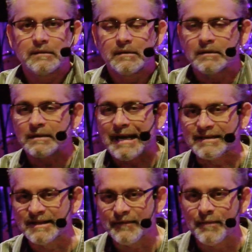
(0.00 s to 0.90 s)
There's
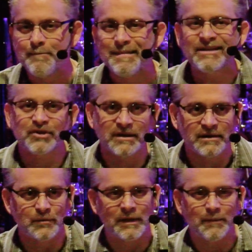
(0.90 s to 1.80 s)
lots of different
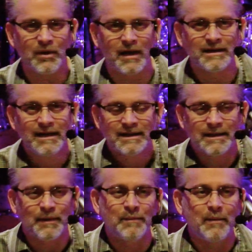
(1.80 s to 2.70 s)
missions we could be on. See,
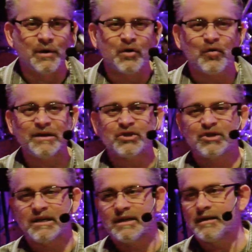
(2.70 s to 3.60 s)
but remember,
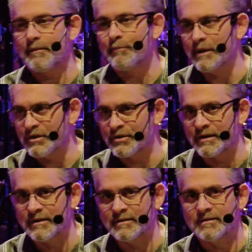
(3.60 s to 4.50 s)
Christian
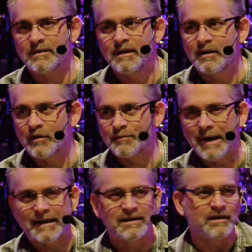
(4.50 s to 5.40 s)
missions goes
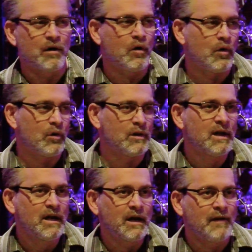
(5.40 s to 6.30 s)
back to the whole
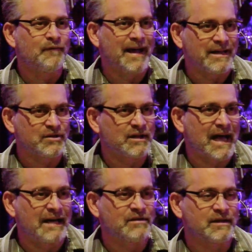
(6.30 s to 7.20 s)

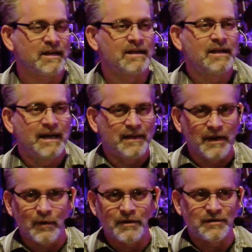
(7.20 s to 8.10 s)
evangelizing in
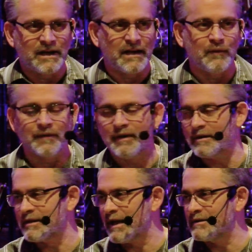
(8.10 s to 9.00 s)
their understanding of what
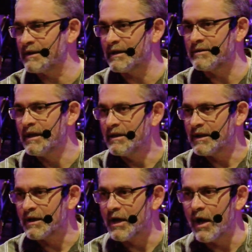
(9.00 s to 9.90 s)
evangelizing is,
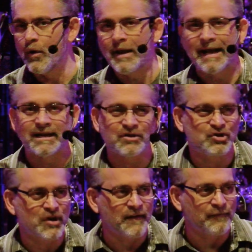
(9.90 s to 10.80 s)
to go and
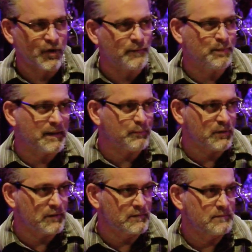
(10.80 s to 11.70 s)
convert
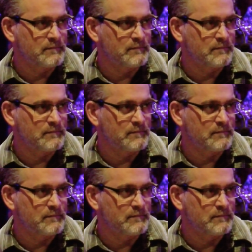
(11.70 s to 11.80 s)
people.